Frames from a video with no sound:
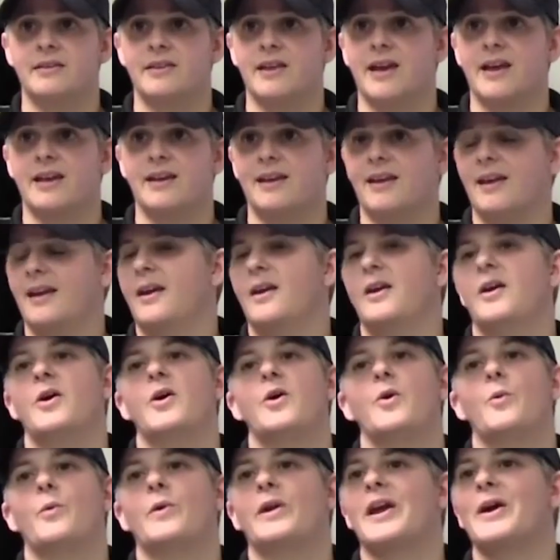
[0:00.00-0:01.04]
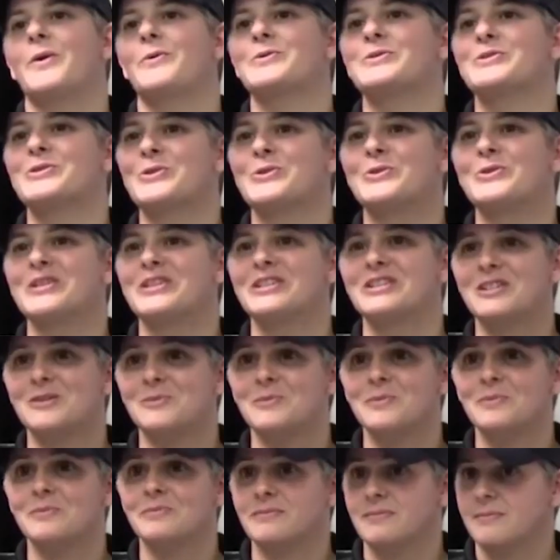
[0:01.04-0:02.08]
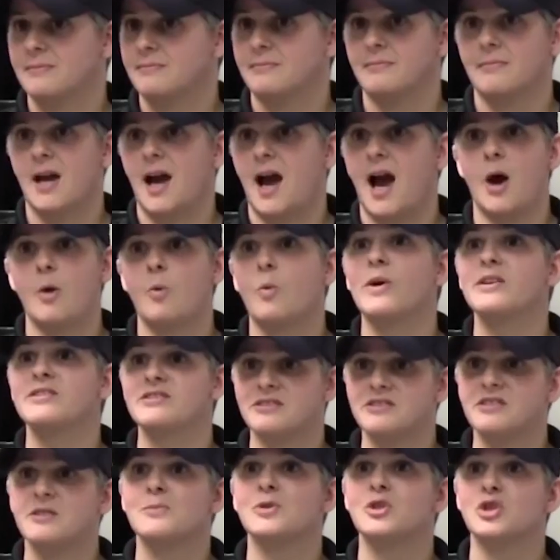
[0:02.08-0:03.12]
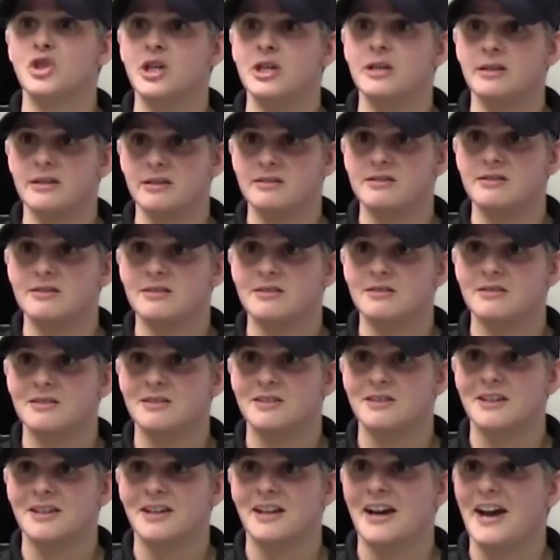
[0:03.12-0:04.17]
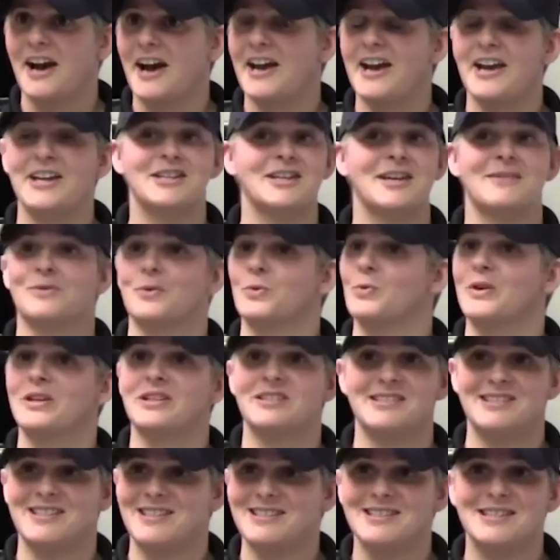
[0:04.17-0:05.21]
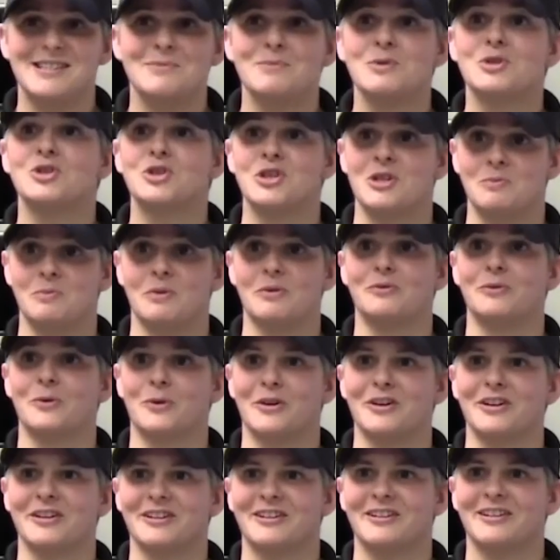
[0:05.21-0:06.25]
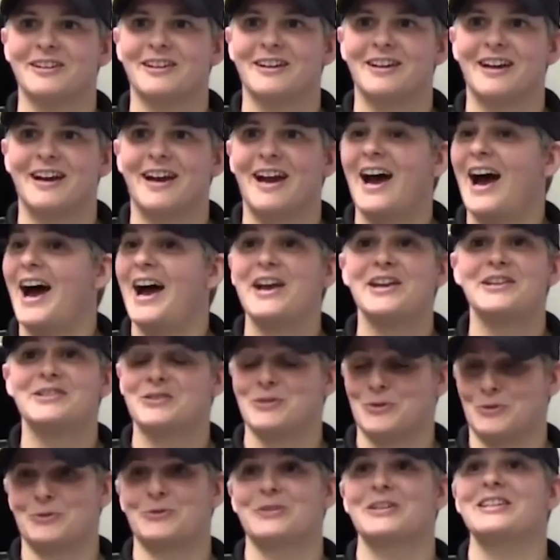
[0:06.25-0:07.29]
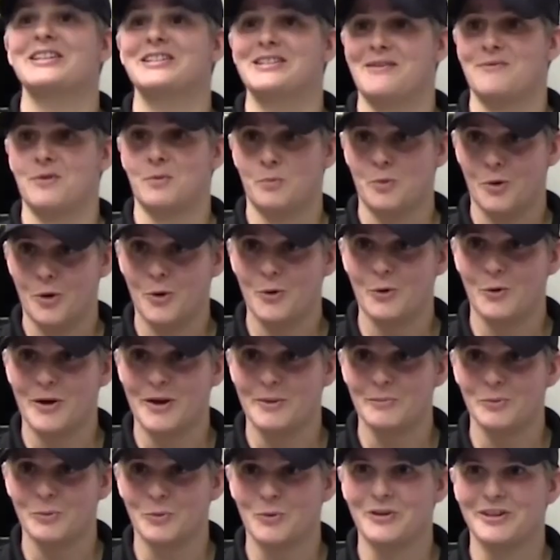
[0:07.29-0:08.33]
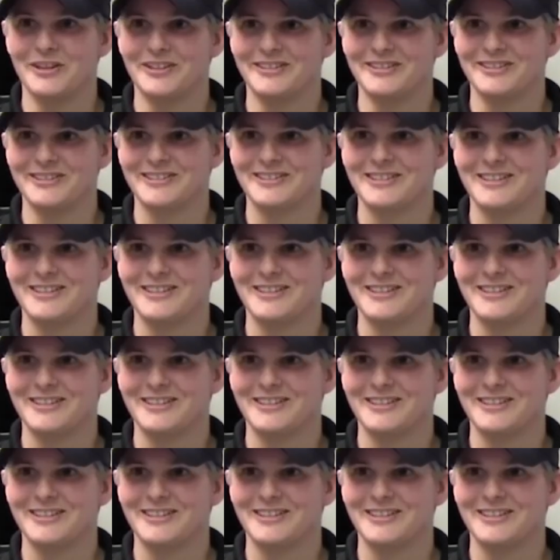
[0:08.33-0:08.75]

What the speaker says: that when I was learning I wasn't a machinist. I had never run a CNC machine before. I certainly had never programmed one.